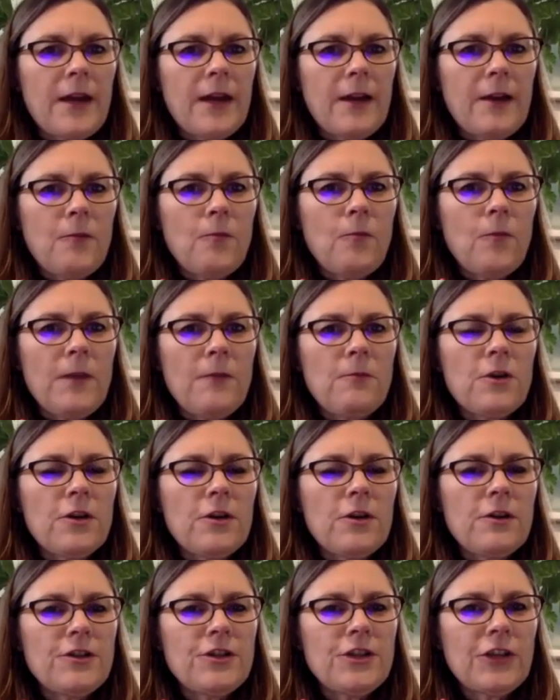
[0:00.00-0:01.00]
we
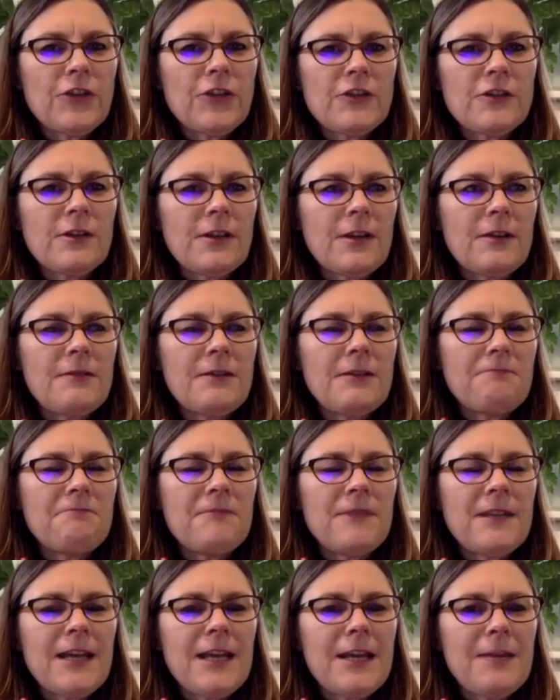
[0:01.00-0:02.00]
were just
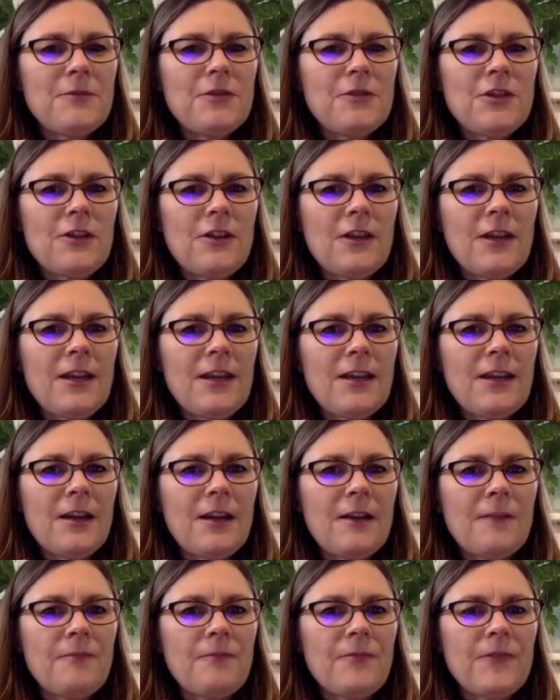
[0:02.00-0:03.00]
named to
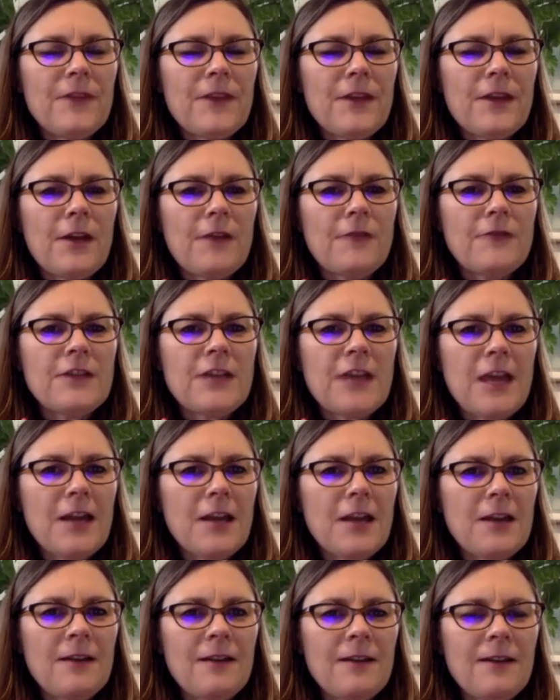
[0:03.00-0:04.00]
the GovTech
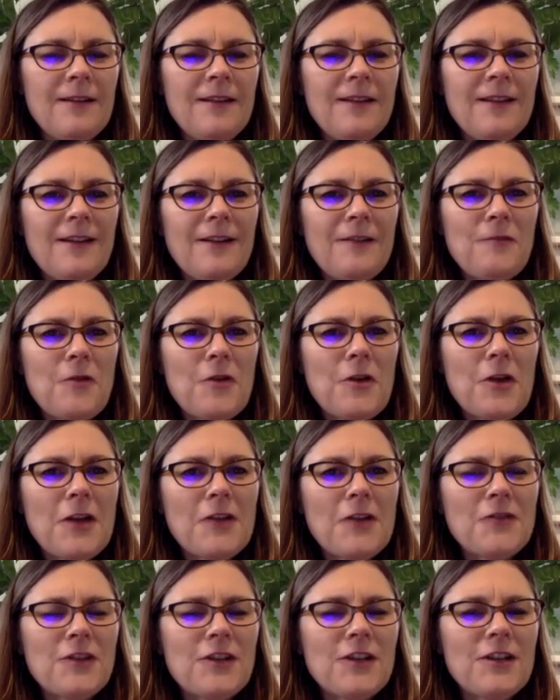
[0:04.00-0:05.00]

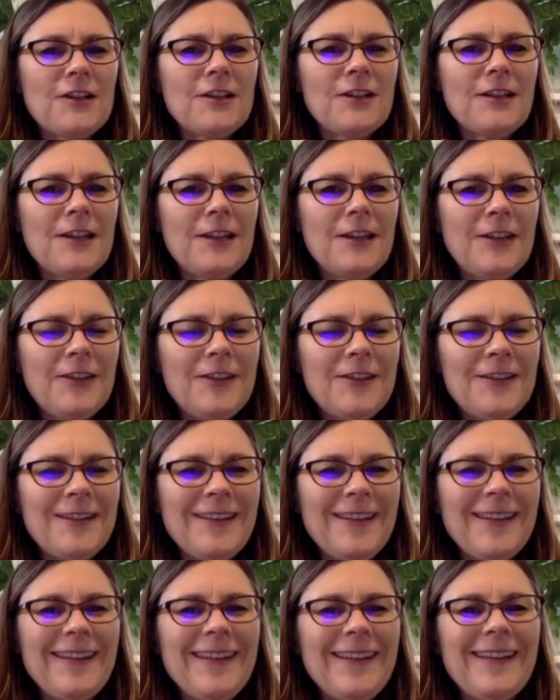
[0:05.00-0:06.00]
100 list
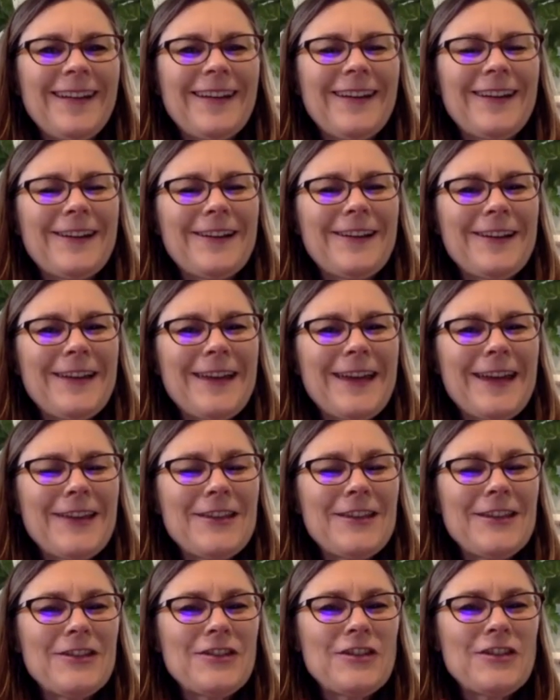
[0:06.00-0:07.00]

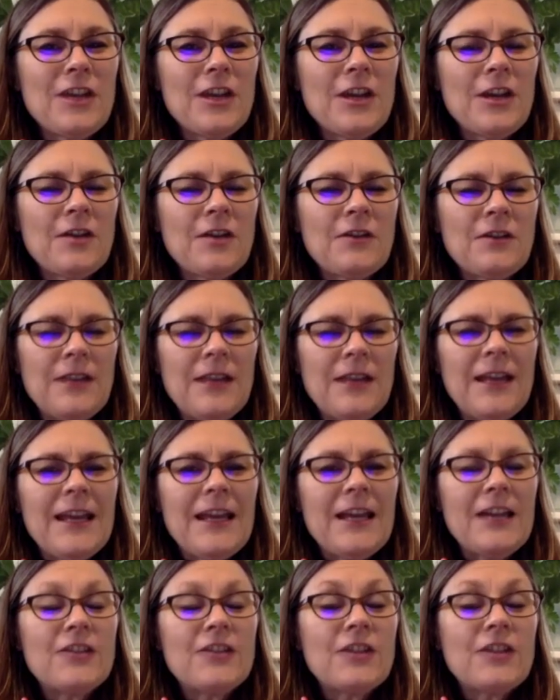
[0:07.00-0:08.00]
again this year.
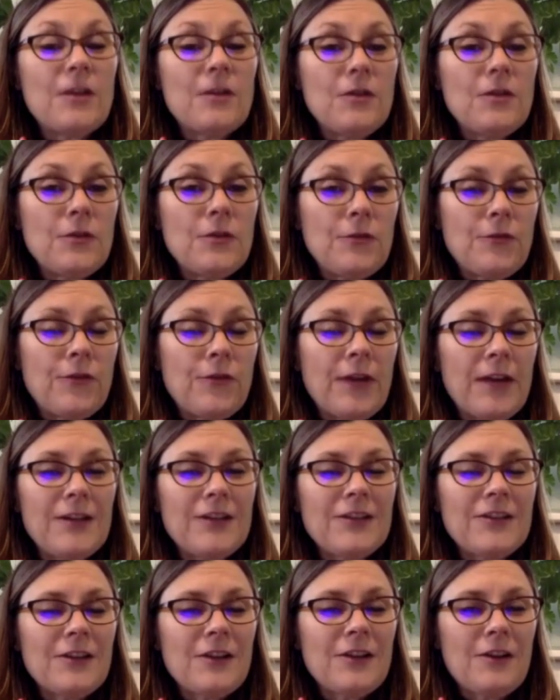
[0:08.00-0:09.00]
And so you can find
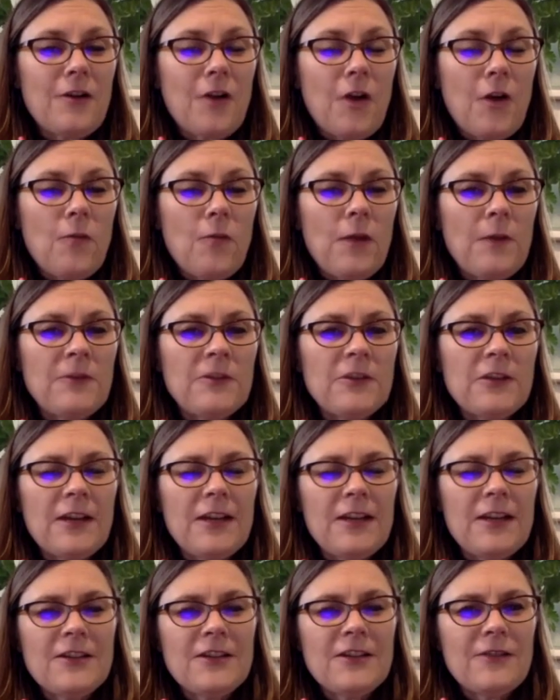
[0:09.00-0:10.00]
us at our
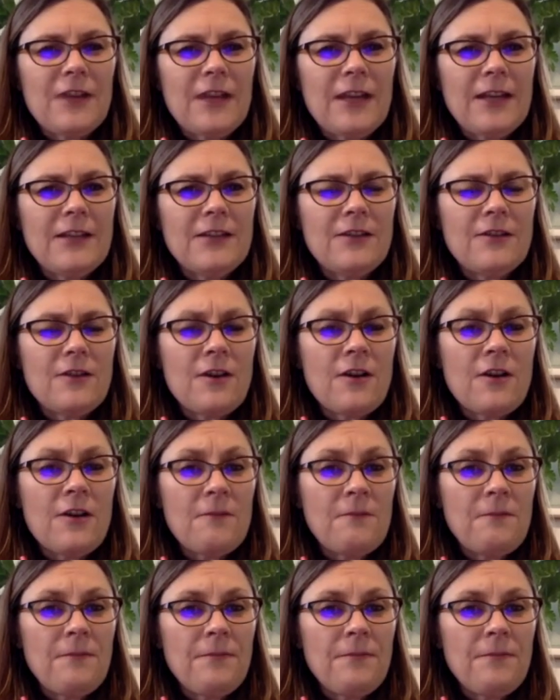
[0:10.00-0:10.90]
website, acivilate.com.